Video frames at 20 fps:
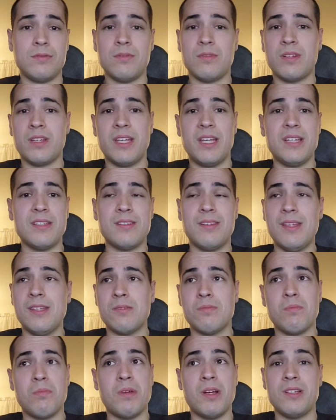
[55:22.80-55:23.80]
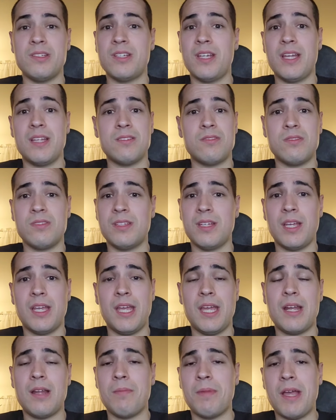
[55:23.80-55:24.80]
get as much answer as I
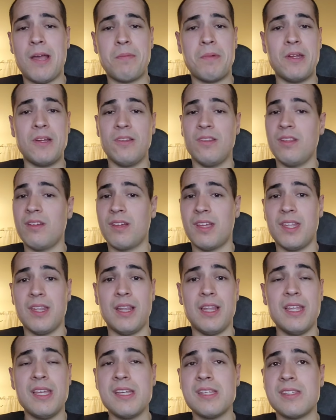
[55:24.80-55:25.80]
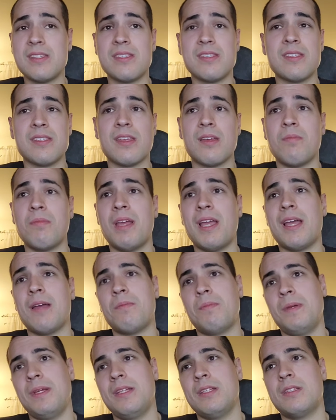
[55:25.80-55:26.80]
can. I'm happy to look at lists. I'm
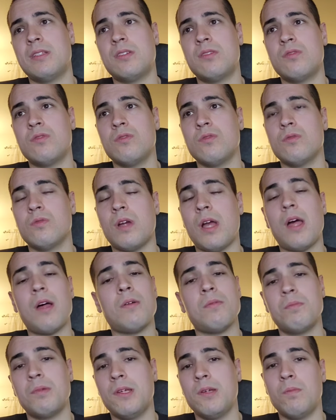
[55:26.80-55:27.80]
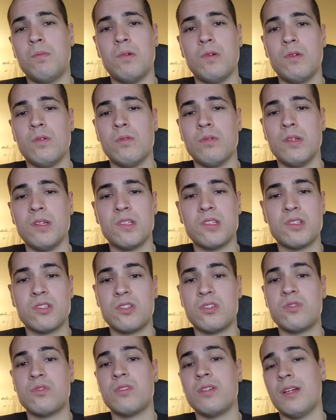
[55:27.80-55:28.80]
happy to help people
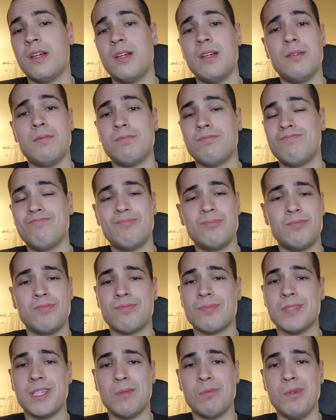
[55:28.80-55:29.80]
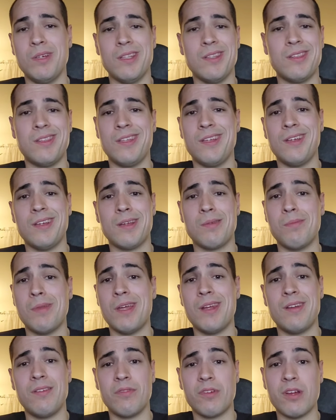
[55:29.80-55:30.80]
with
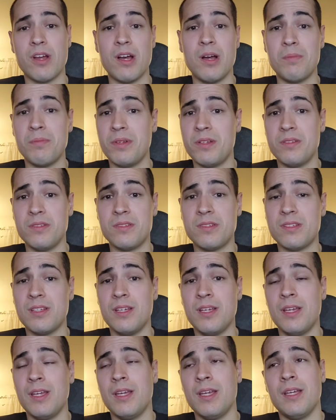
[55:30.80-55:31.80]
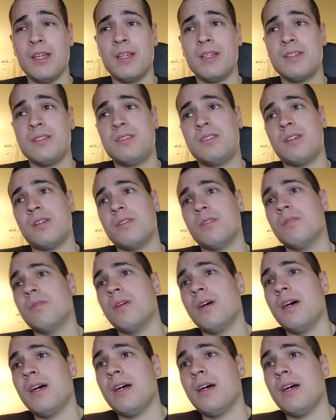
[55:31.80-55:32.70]
competitive combos. So